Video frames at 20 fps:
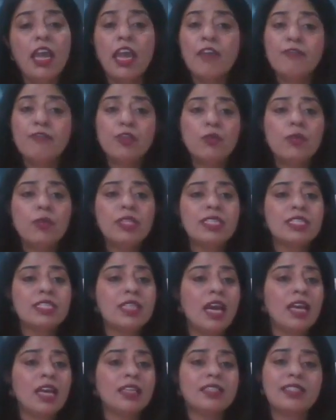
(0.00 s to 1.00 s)
If you will
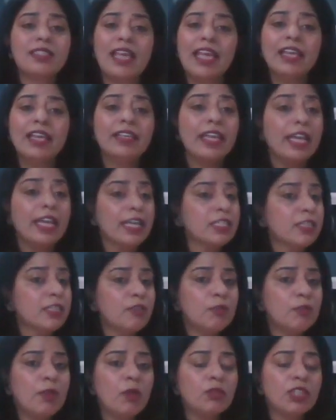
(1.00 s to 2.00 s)
start saying
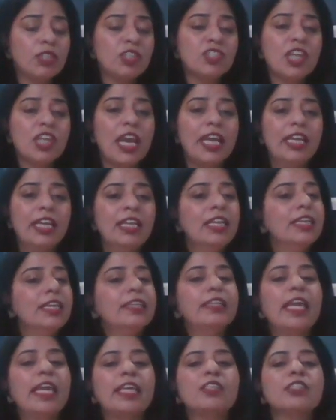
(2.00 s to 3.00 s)
negative about the child,
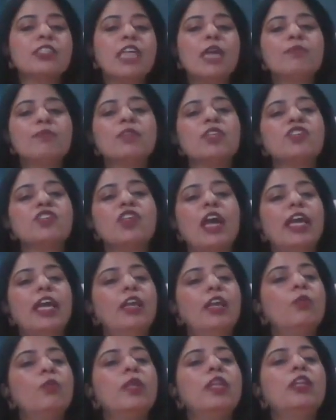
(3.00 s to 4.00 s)
next time the
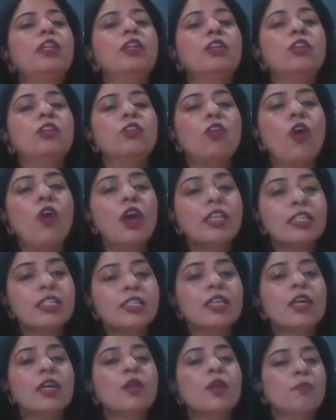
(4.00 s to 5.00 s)
child will
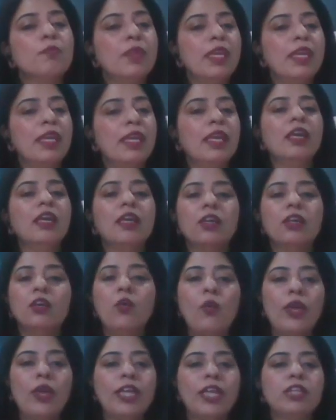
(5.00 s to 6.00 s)
not be
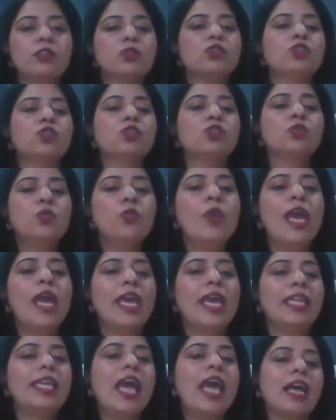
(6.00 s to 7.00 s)
going to do
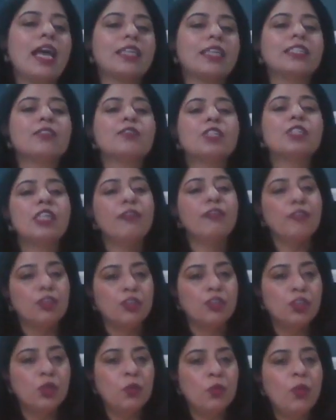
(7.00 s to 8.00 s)
any activity
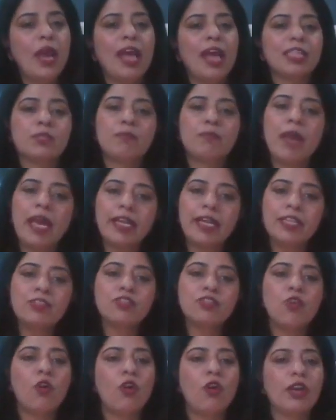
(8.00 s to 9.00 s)
with you as
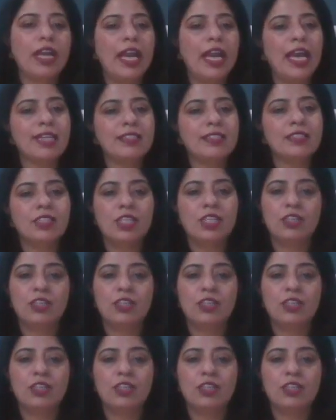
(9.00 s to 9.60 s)
parents or as